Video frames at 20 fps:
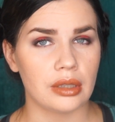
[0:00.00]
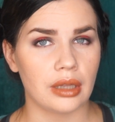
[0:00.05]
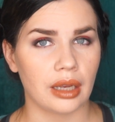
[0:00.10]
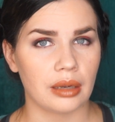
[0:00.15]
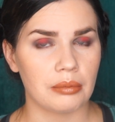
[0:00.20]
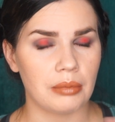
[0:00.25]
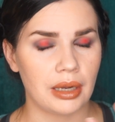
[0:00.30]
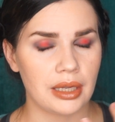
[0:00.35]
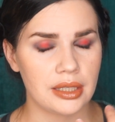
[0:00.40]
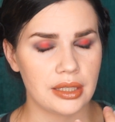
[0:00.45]

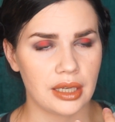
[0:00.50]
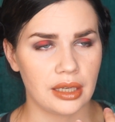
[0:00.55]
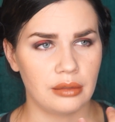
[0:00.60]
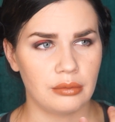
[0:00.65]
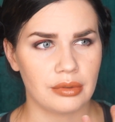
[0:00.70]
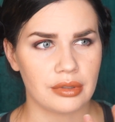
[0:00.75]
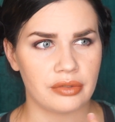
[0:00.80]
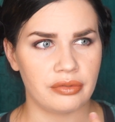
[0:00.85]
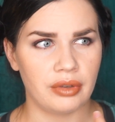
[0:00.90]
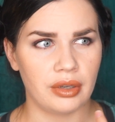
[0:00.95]
Like, my skin
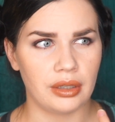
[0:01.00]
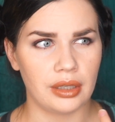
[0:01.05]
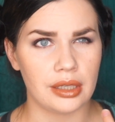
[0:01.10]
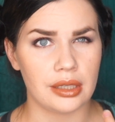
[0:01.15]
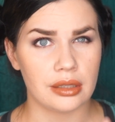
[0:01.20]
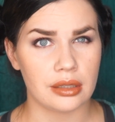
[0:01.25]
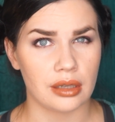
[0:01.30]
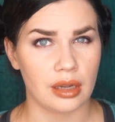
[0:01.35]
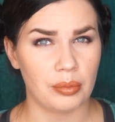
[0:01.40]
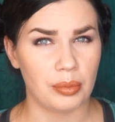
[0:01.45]
was very
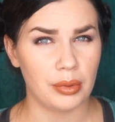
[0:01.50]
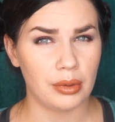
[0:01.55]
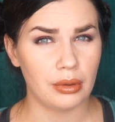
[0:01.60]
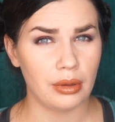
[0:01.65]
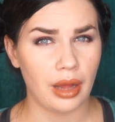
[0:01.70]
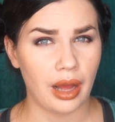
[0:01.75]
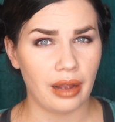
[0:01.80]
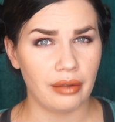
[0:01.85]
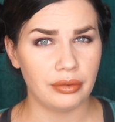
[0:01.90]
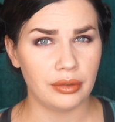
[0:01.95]

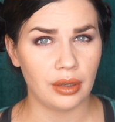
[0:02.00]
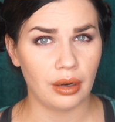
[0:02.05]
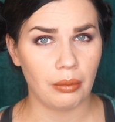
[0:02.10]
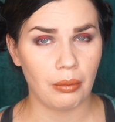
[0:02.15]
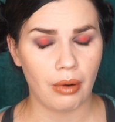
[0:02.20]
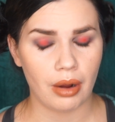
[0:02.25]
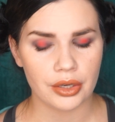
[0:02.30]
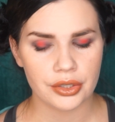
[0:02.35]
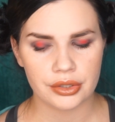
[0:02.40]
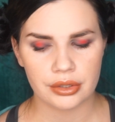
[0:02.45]
supple after I
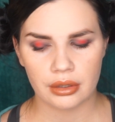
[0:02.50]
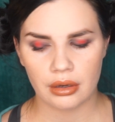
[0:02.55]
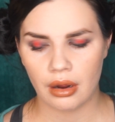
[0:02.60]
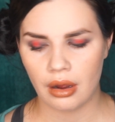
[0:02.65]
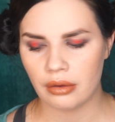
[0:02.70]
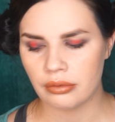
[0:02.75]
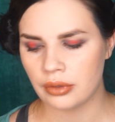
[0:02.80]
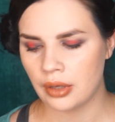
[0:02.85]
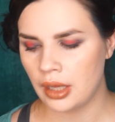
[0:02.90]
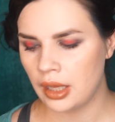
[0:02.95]
washed it
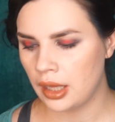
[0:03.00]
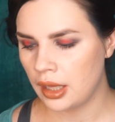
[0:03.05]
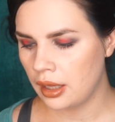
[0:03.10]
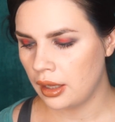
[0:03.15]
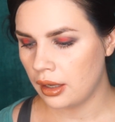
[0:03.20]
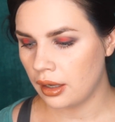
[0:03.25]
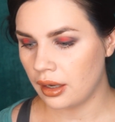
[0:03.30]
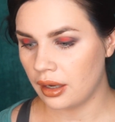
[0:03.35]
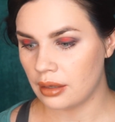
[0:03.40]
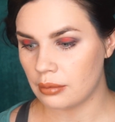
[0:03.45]
off.
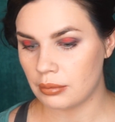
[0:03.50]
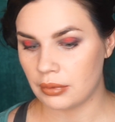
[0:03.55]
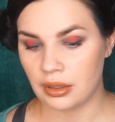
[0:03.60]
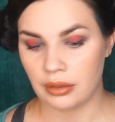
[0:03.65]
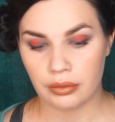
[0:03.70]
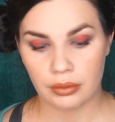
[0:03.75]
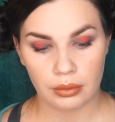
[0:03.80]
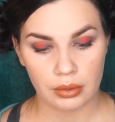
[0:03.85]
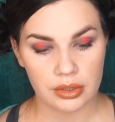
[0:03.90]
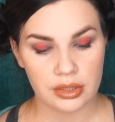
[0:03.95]
And
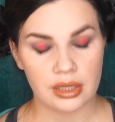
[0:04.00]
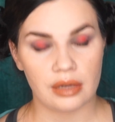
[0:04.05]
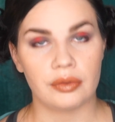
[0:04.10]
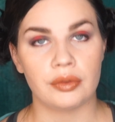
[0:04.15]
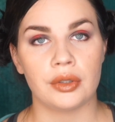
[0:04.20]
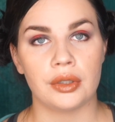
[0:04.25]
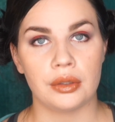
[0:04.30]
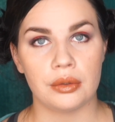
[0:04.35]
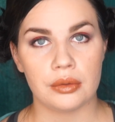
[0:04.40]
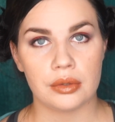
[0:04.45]
of course
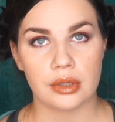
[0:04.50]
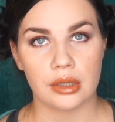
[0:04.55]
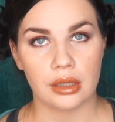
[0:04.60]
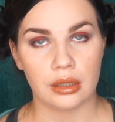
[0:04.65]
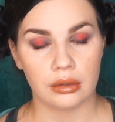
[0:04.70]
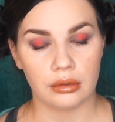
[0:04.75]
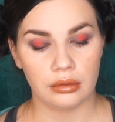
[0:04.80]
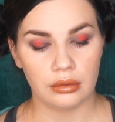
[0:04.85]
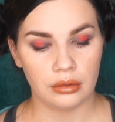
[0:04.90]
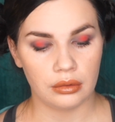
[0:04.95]
after
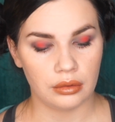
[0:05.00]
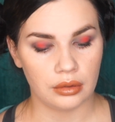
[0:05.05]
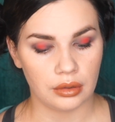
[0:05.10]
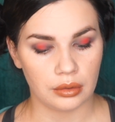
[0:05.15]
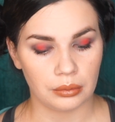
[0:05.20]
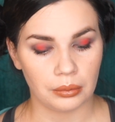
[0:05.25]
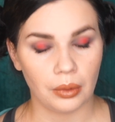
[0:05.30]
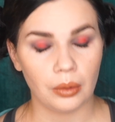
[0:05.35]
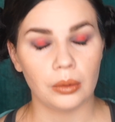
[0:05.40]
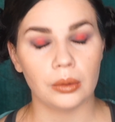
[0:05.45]
using the
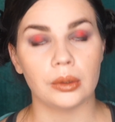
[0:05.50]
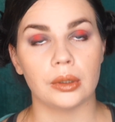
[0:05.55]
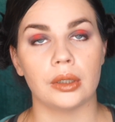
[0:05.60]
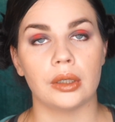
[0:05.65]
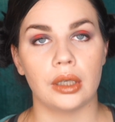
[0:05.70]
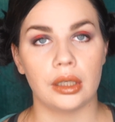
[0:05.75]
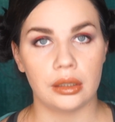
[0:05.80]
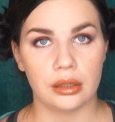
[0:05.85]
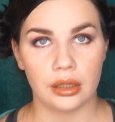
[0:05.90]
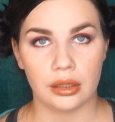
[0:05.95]
roller
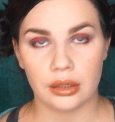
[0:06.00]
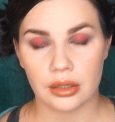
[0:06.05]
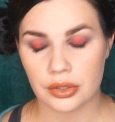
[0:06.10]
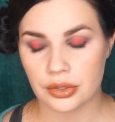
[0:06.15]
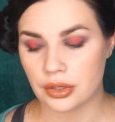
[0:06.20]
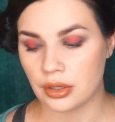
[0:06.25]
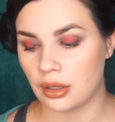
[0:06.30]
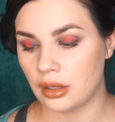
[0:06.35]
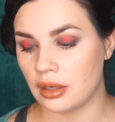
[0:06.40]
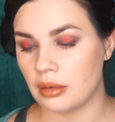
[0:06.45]
and then the
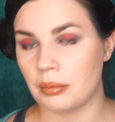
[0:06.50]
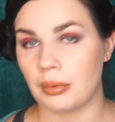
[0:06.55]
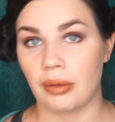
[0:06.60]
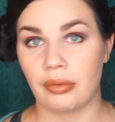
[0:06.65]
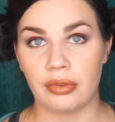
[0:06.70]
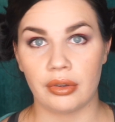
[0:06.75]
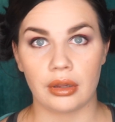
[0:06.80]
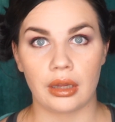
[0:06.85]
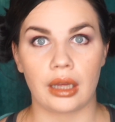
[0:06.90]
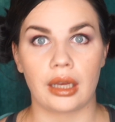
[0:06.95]
serum, I
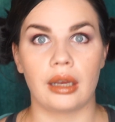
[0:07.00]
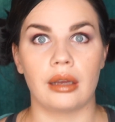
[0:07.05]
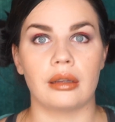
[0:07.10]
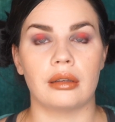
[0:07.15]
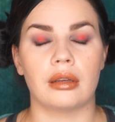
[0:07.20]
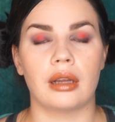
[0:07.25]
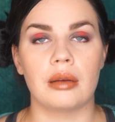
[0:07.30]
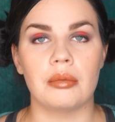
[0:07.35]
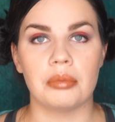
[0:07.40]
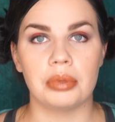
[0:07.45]
felt like
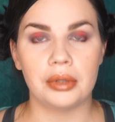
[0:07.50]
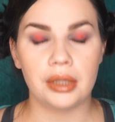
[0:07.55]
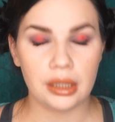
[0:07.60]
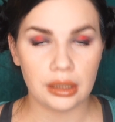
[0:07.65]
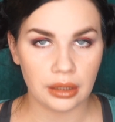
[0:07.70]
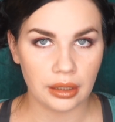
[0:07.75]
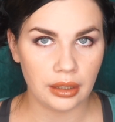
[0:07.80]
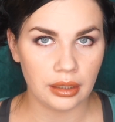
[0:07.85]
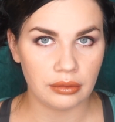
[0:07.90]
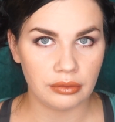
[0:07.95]
it
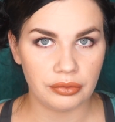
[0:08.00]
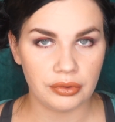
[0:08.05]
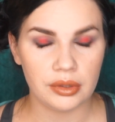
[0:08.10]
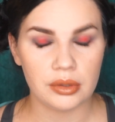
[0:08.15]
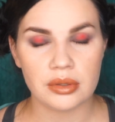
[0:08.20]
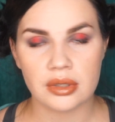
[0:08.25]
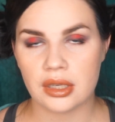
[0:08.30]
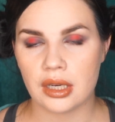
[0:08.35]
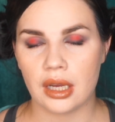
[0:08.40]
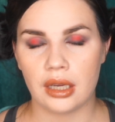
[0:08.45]
completely
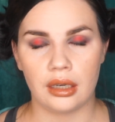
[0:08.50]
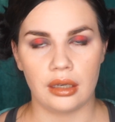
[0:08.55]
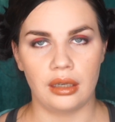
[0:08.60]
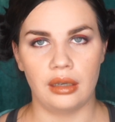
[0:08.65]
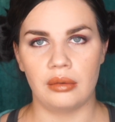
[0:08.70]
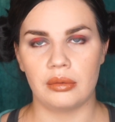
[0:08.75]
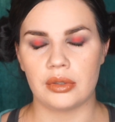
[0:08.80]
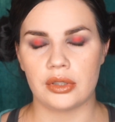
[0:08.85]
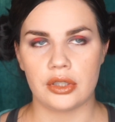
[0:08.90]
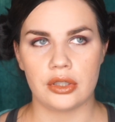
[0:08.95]
infused it, and
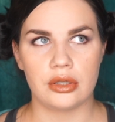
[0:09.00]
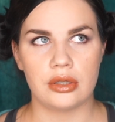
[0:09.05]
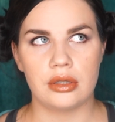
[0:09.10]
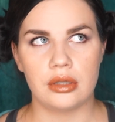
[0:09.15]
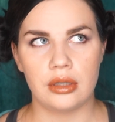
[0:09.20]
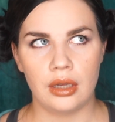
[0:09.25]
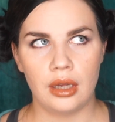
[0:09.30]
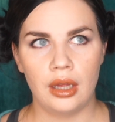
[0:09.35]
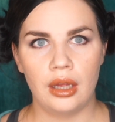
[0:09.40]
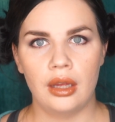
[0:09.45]
it was
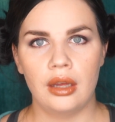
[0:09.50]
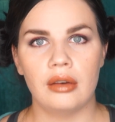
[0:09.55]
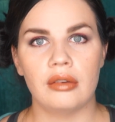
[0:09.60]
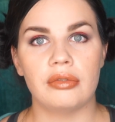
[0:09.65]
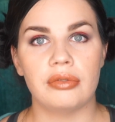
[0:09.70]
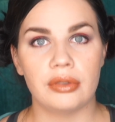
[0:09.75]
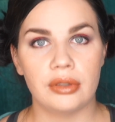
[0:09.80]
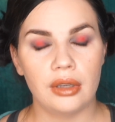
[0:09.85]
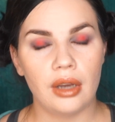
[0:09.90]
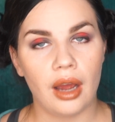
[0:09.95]
just
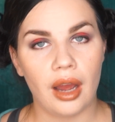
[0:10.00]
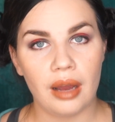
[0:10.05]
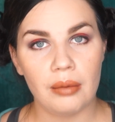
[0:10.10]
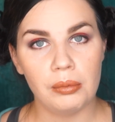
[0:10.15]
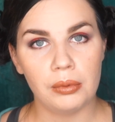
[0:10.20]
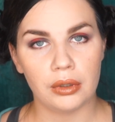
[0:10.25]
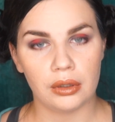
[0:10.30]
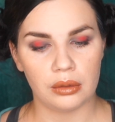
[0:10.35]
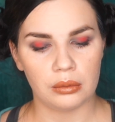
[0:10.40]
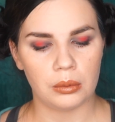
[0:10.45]

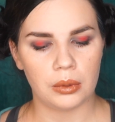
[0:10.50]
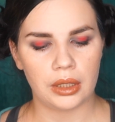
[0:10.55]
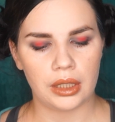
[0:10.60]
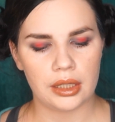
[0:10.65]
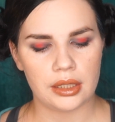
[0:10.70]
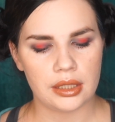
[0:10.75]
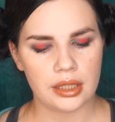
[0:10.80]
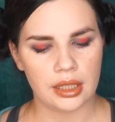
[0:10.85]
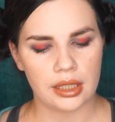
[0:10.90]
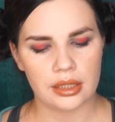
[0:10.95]
phenomenal what
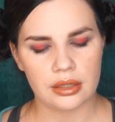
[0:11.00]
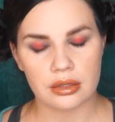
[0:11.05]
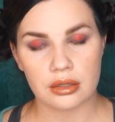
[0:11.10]
it did.